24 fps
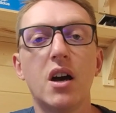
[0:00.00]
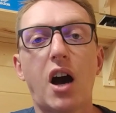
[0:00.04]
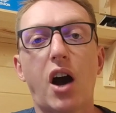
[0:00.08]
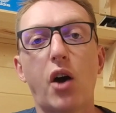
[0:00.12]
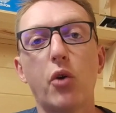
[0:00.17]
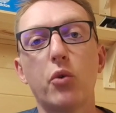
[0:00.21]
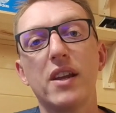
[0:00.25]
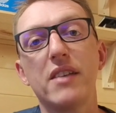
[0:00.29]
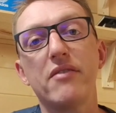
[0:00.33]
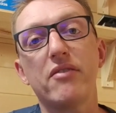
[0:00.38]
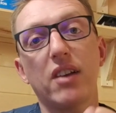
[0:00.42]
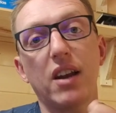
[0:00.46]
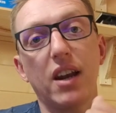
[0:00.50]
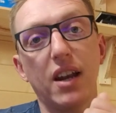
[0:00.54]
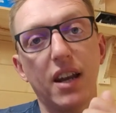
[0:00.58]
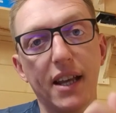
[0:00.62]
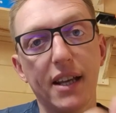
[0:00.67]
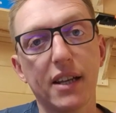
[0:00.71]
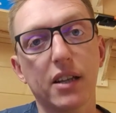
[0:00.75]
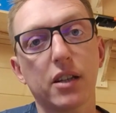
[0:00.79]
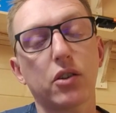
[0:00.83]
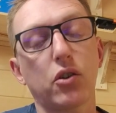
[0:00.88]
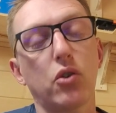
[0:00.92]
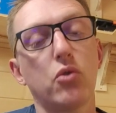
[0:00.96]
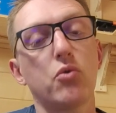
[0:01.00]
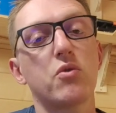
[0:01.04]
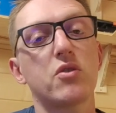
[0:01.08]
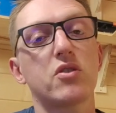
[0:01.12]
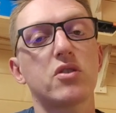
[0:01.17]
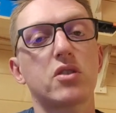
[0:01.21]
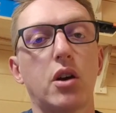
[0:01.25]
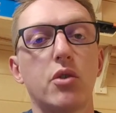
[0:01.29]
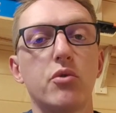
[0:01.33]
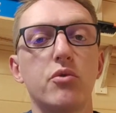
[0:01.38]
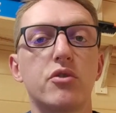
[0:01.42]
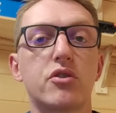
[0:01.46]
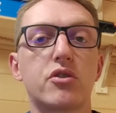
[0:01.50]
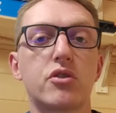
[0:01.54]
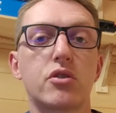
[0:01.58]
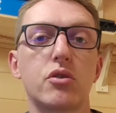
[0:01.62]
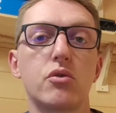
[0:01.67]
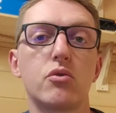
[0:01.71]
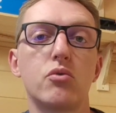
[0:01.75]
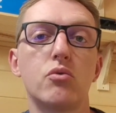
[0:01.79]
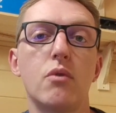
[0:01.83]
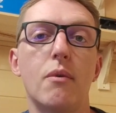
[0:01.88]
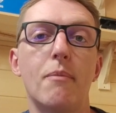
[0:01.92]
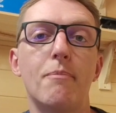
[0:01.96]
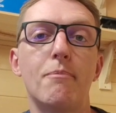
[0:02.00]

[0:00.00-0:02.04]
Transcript: I'll leave a link also to